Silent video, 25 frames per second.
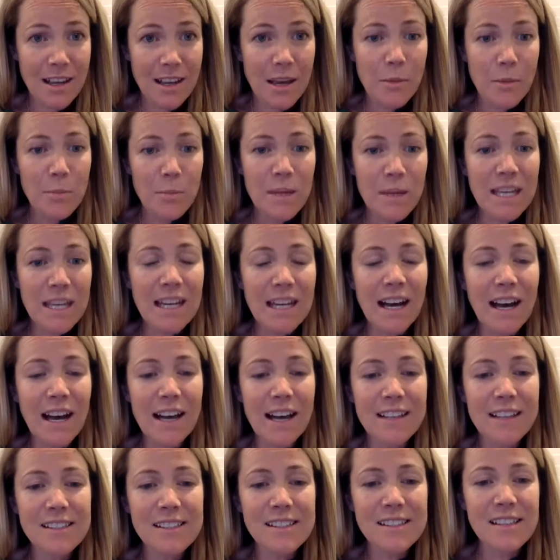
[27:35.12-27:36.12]

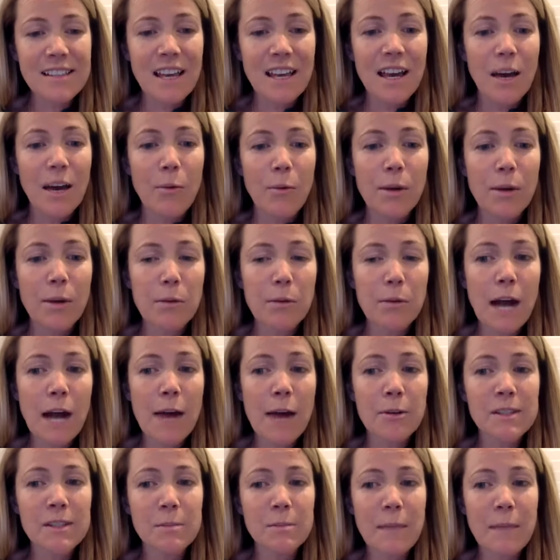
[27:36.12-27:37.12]
because we were
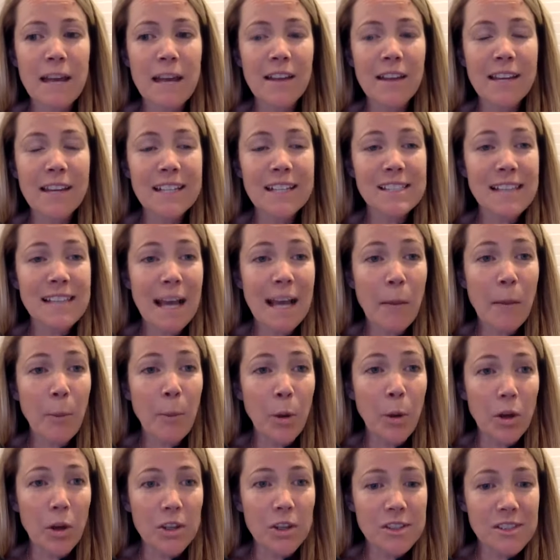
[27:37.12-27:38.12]
I was mailing
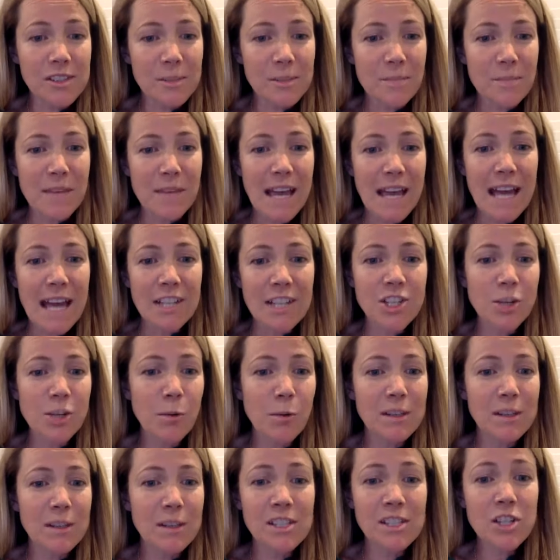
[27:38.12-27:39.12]
samples and she
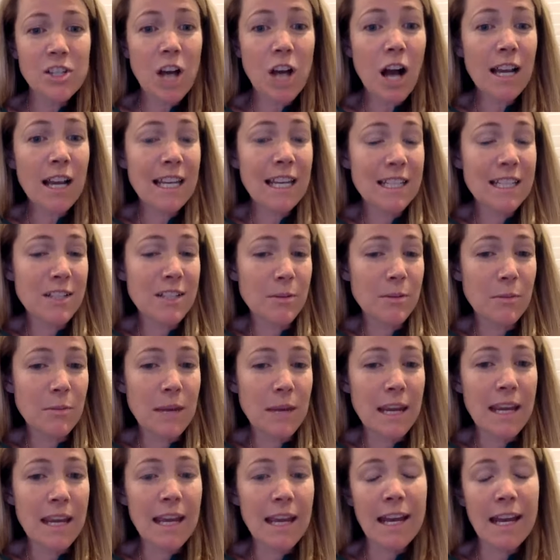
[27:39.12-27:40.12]
wasn't talking to
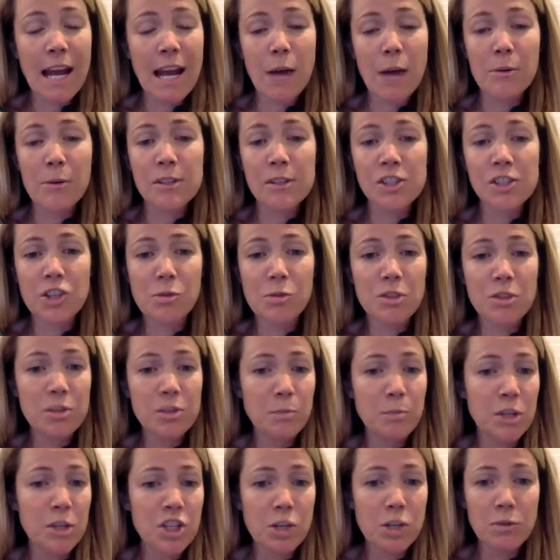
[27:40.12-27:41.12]
me and I was she was
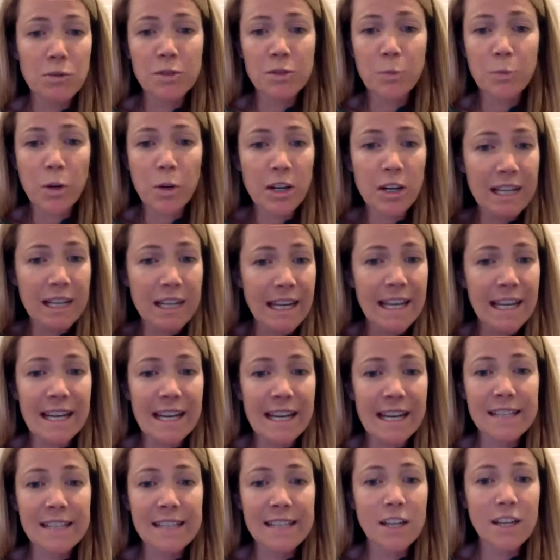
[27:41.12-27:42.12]
but she was working
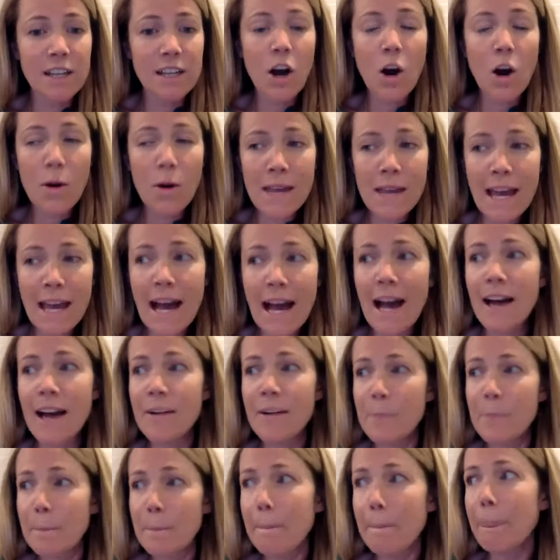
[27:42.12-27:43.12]
and I said, "Oh
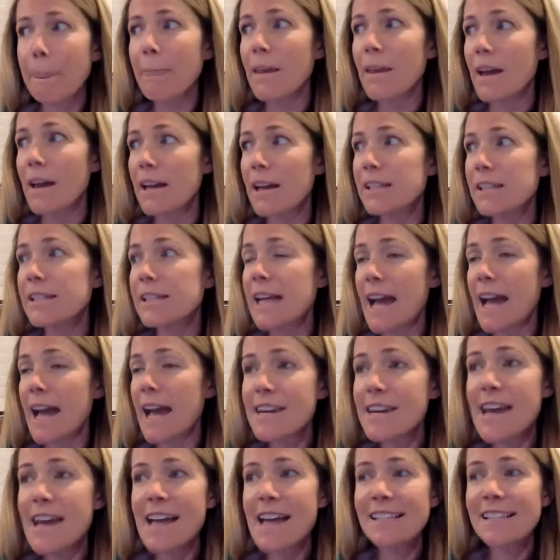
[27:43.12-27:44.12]
yeah.
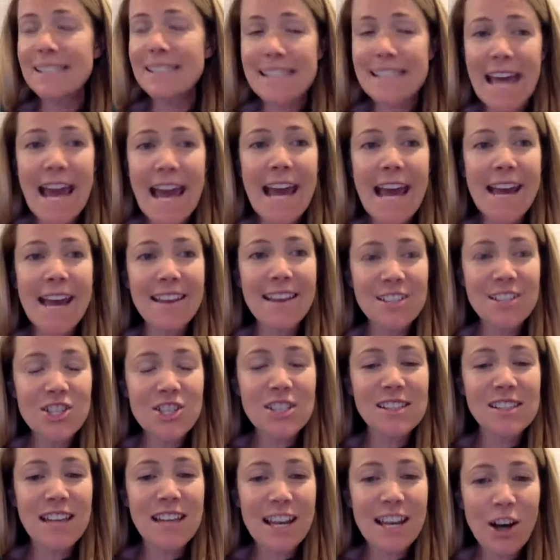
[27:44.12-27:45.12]
nice day."
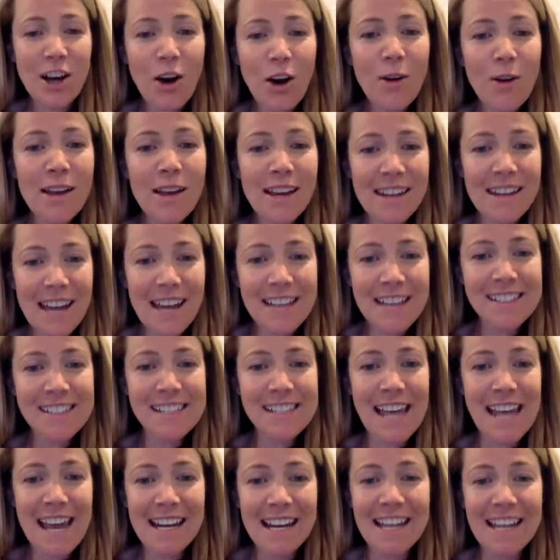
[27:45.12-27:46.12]
She's like, "Oh yeah, nice
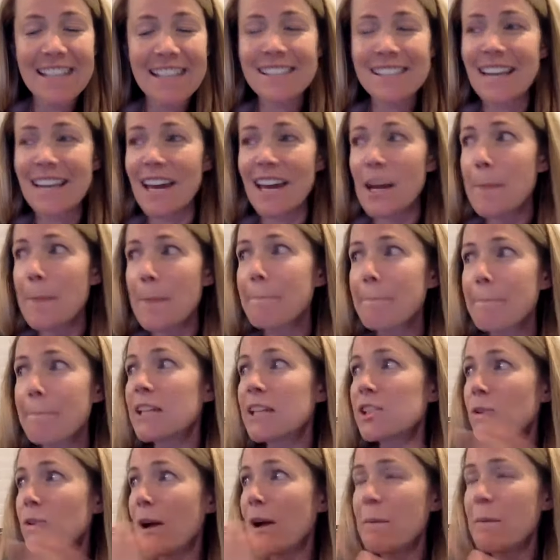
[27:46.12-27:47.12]
day." And I said,
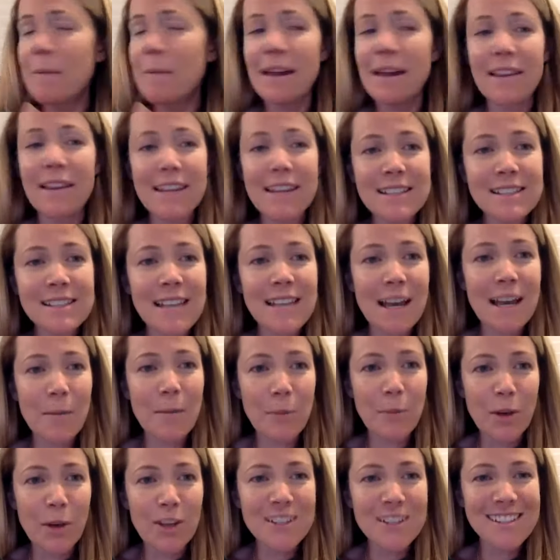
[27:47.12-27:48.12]
"So I'm mailing
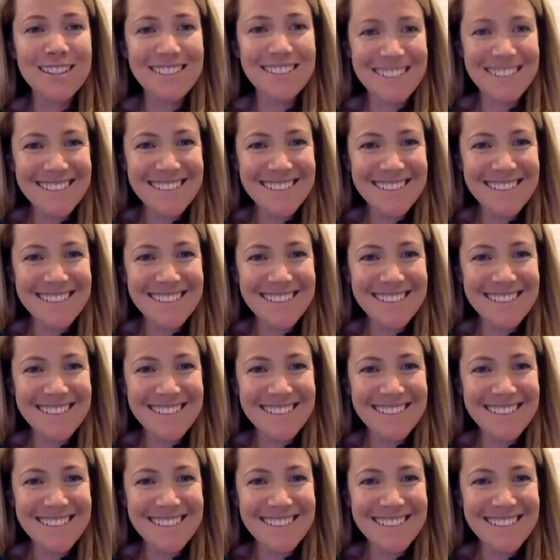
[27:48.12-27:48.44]
samples."